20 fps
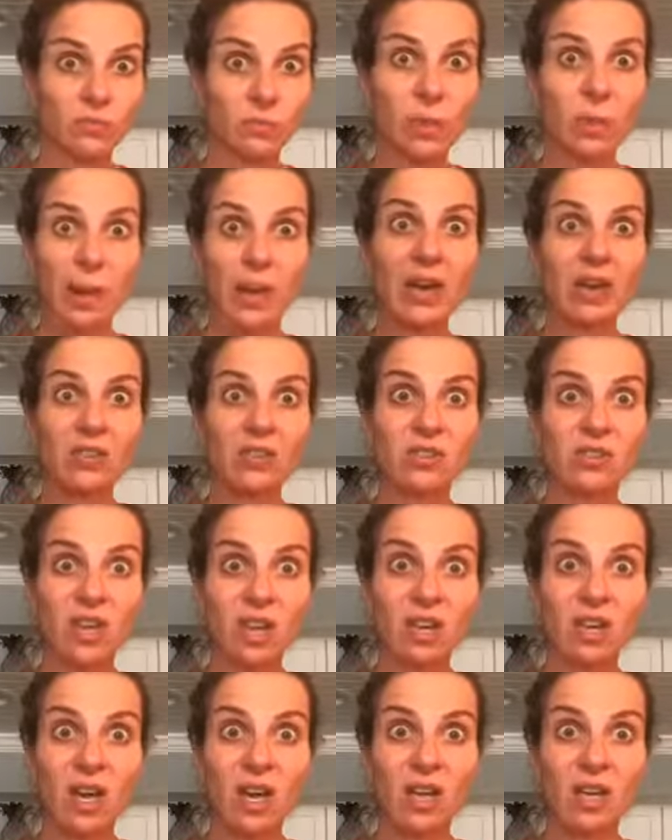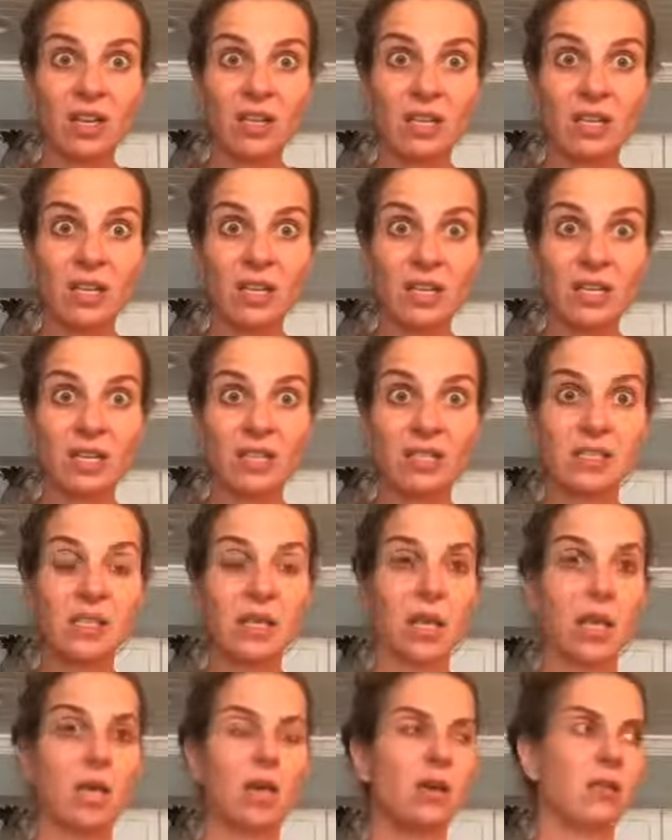repairs done on it,
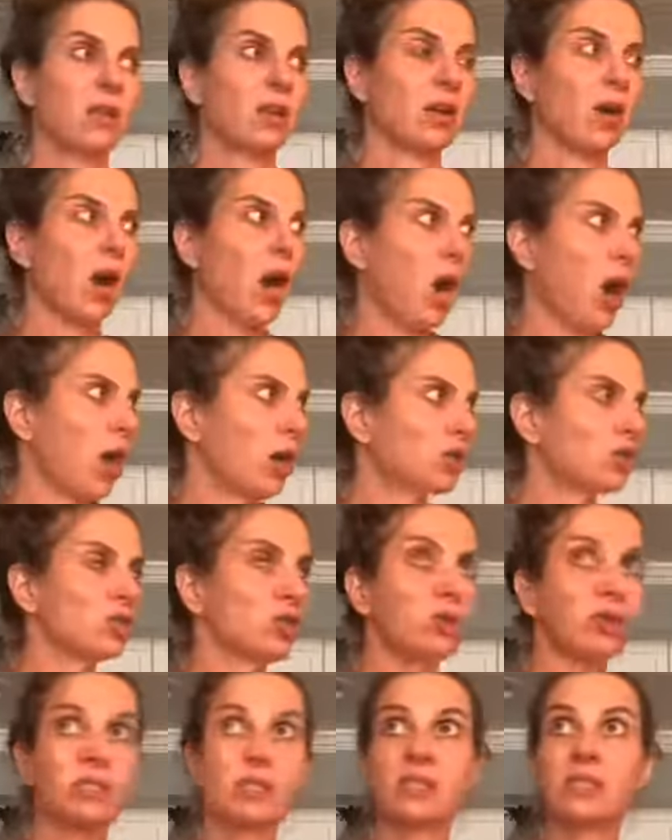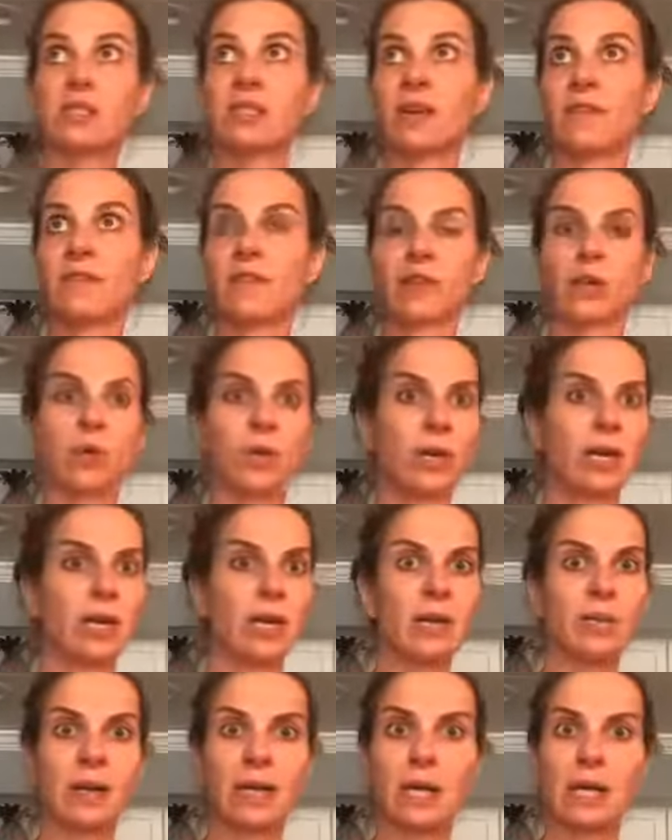like all sorts of stuff like going
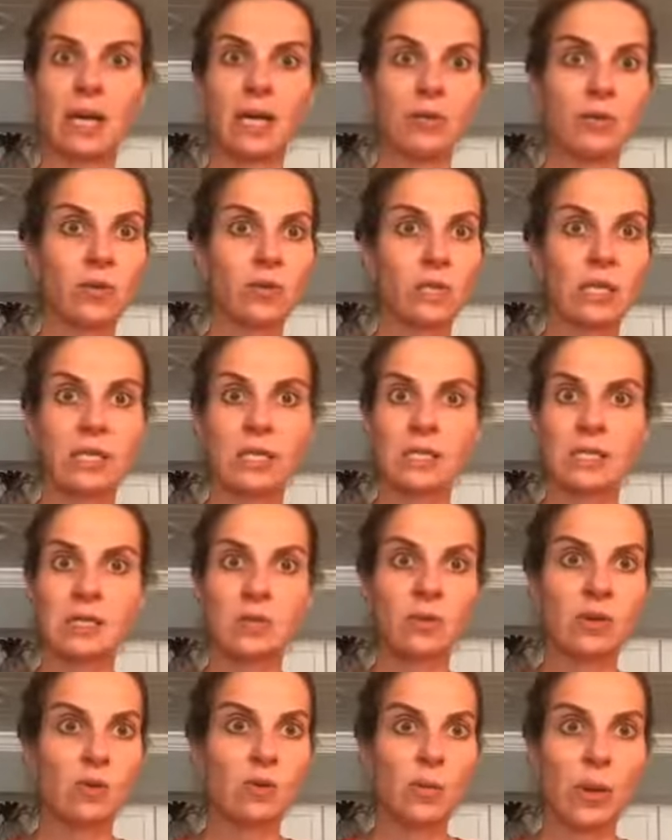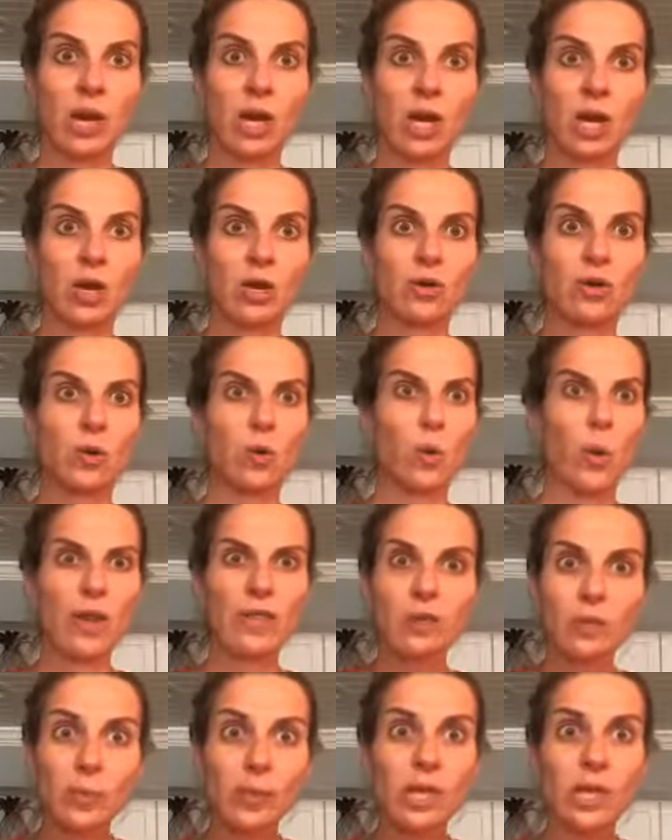on in my condo that needs to be repaired, the
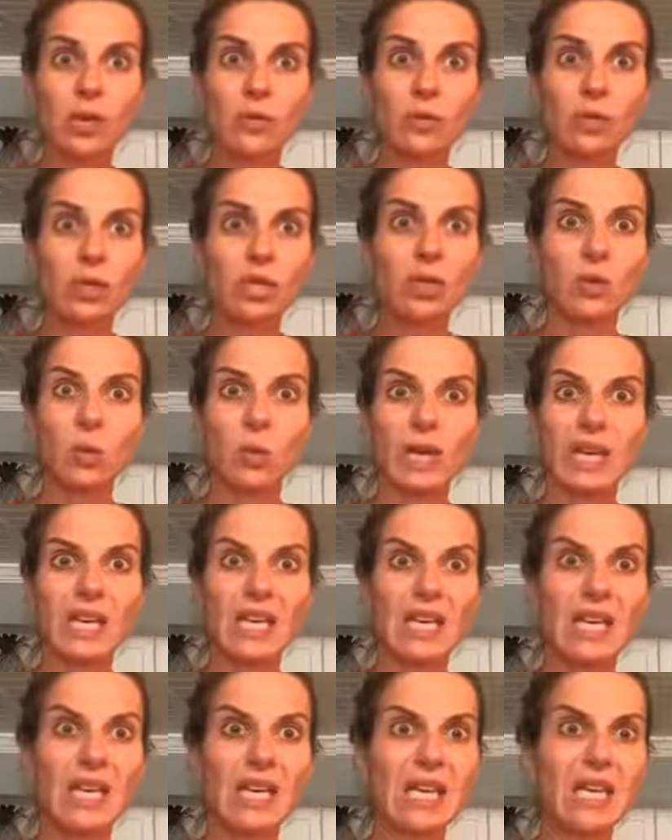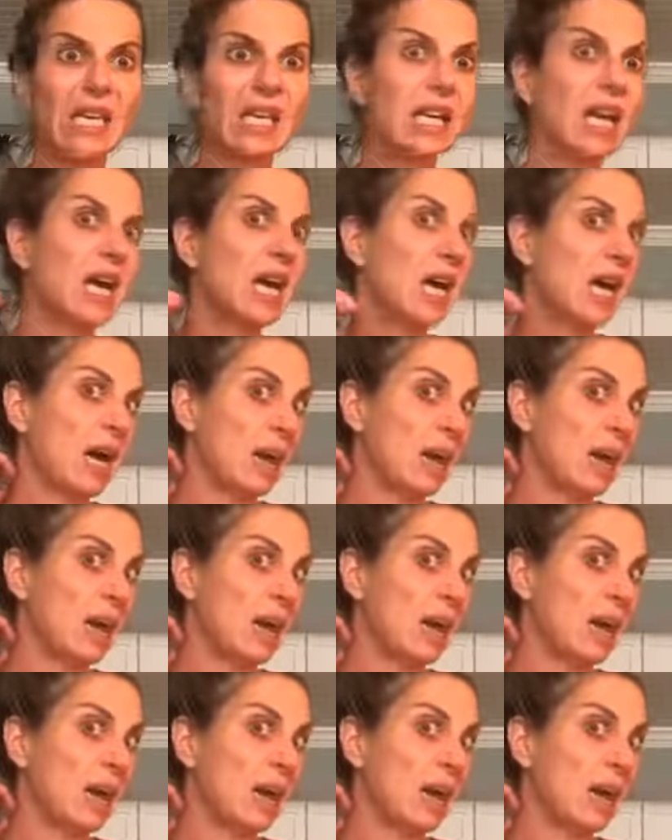weather being really wiggy.